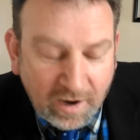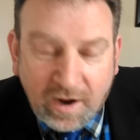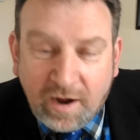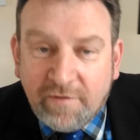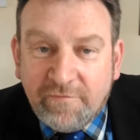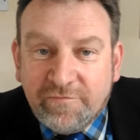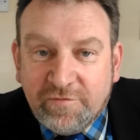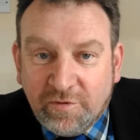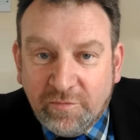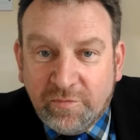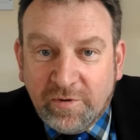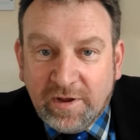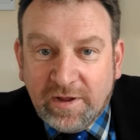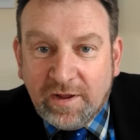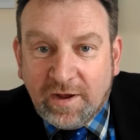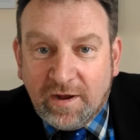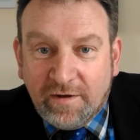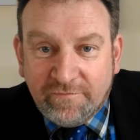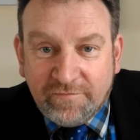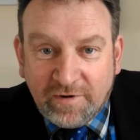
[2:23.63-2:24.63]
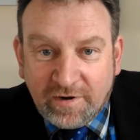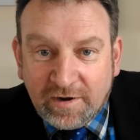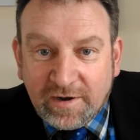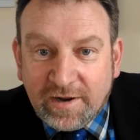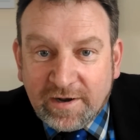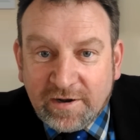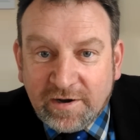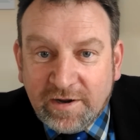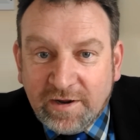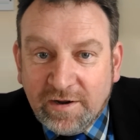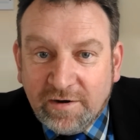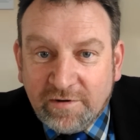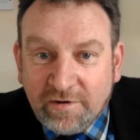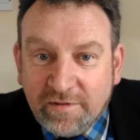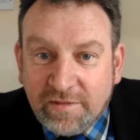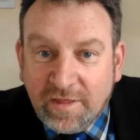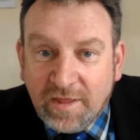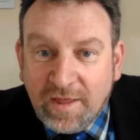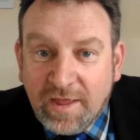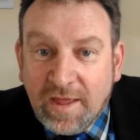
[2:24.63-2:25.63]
of her letter here is,